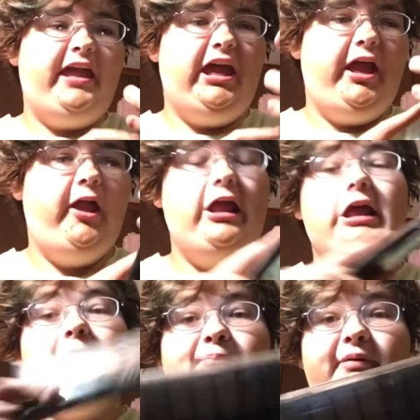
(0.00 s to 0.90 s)
kit,
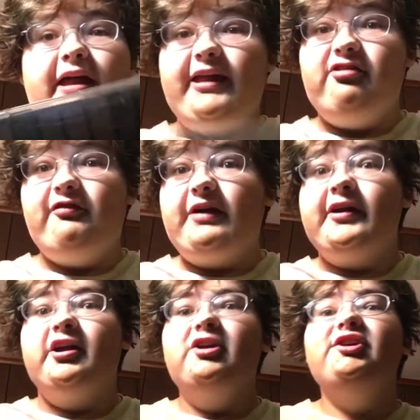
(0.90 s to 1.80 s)
but it's
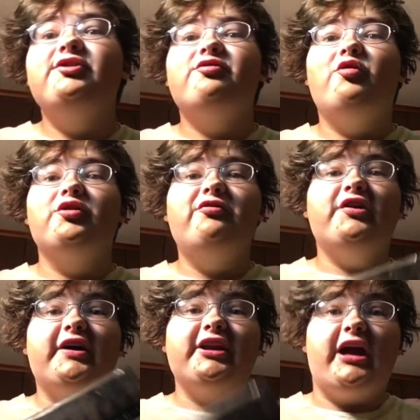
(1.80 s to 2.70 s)
very useful to
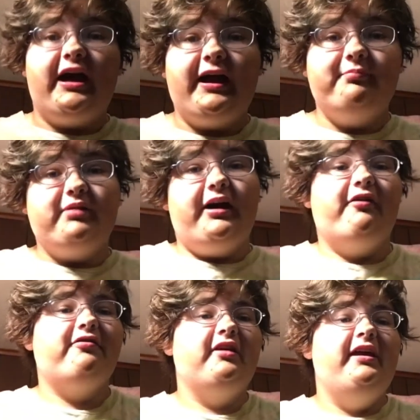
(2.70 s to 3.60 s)
fill in your
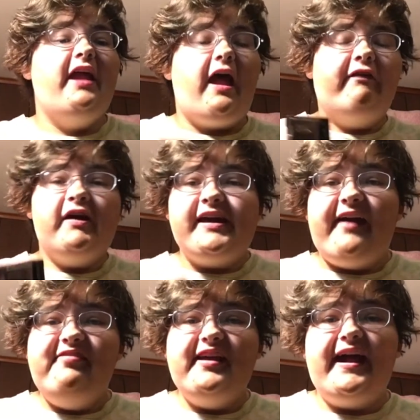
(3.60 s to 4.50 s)
eyebrows. And like
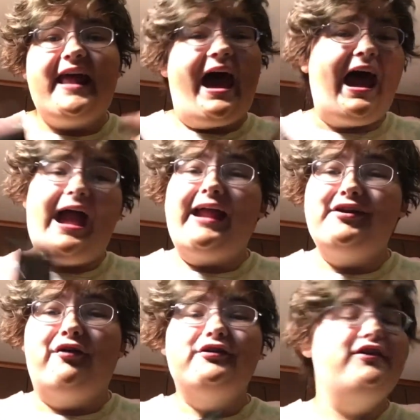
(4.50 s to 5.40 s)
I said, I
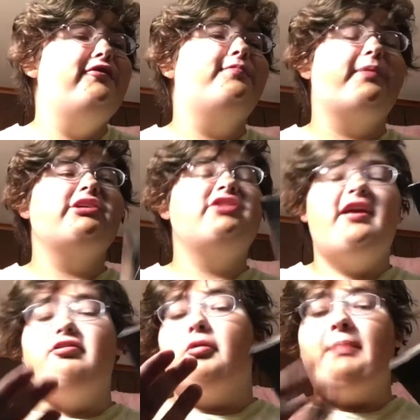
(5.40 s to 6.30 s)
don't use
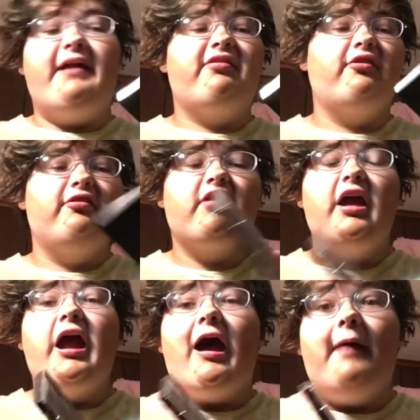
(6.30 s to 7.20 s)
brushes or pencils.
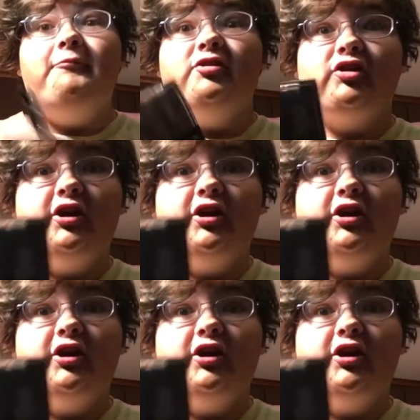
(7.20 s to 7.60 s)
I'm just